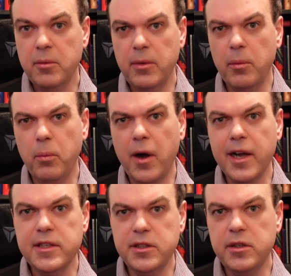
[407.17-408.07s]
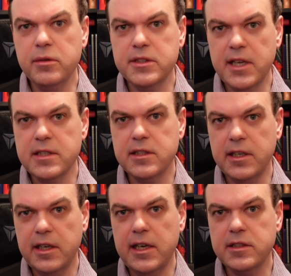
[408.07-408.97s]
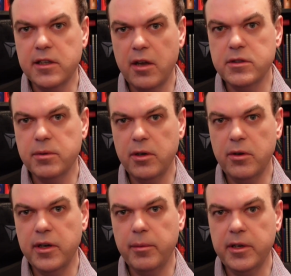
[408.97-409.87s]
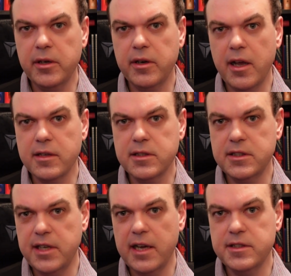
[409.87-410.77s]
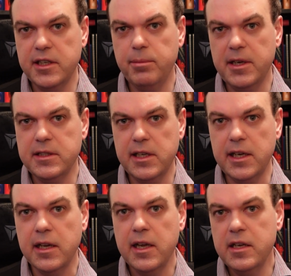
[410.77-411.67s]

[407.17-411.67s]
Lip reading: well, why do you essentially need to go to a lawyer when you could ask ChatGPT